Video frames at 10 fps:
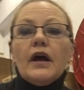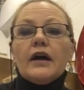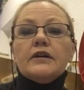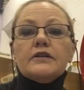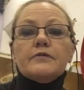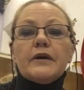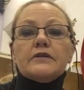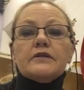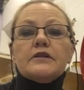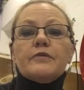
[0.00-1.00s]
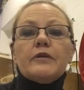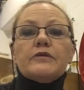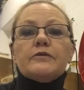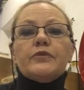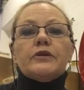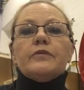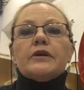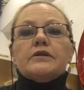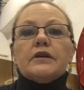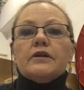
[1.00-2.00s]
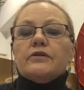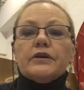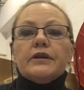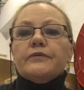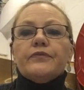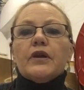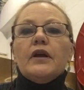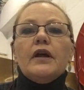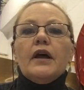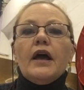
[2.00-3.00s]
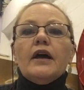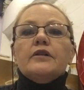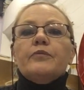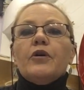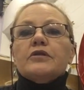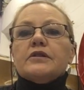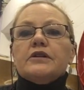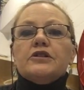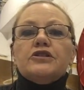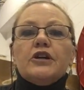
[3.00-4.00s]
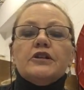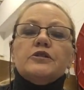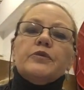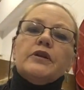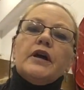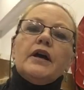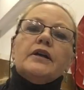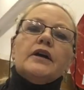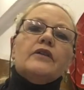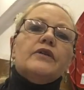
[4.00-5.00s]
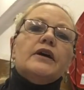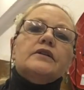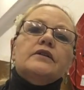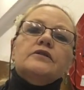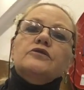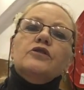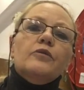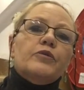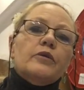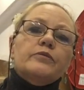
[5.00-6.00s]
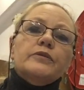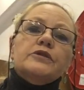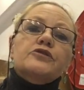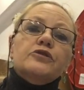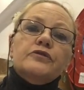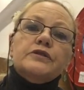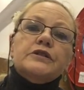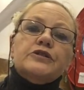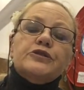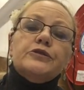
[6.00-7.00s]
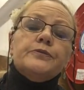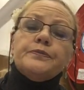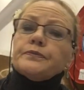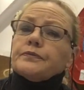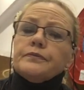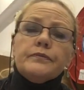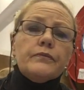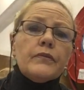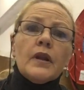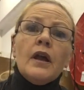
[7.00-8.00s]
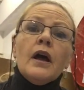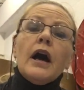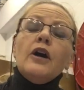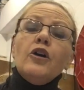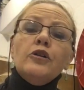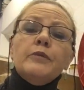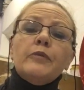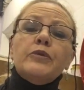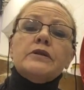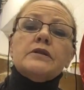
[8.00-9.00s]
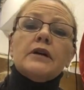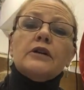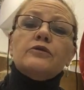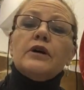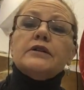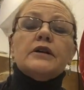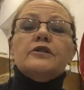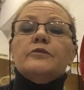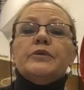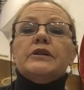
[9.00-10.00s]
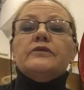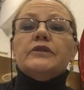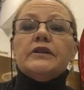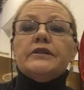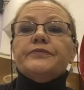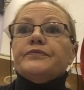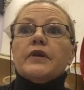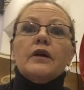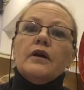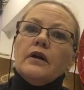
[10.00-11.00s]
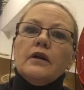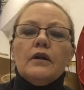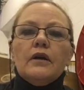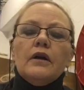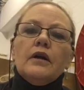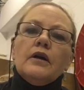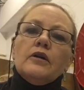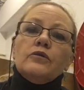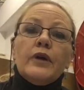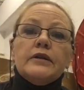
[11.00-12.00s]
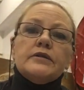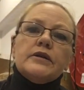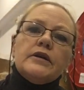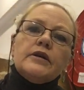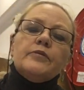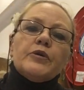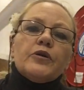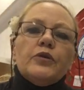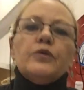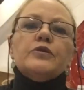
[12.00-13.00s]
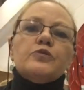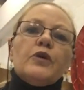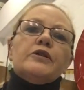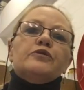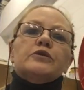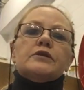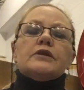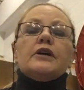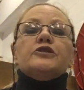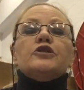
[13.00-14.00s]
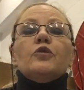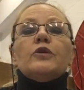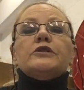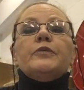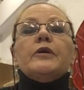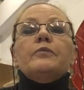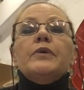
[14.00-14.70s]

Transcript: I can dismantle these babies and put them back together again, and the parts are interchangeable, and I've had no problem. The service is good. I own my printers outright. I don't believe in renting, because what if you decide you don't want to be in